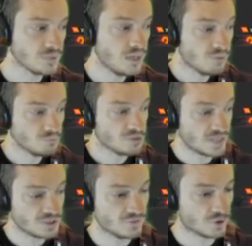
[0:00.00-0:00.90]

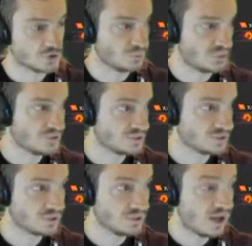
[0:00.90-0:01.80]
presents virtual
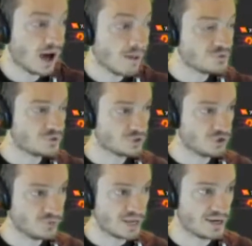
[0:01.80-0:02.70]
disks up to the
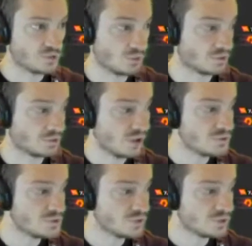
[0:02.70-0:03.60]
Kubernetes worker
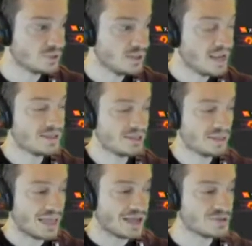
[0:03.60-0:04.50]
nodes, and then
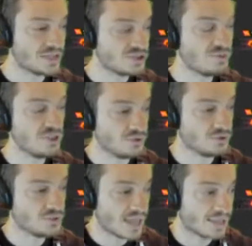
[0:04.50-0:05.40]
allows that to be
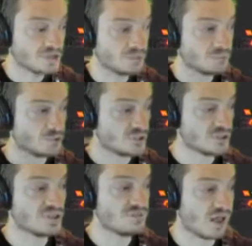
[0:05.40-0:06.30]
used as
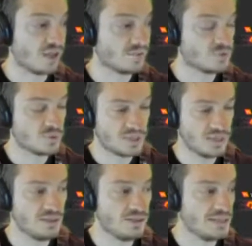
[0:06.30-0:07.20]
persistent volumes
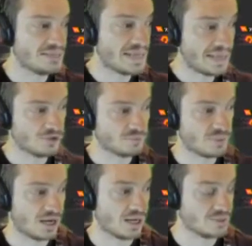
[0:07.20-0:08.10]
within the container
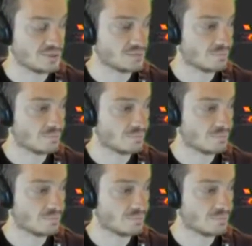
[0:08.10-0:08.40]
pods.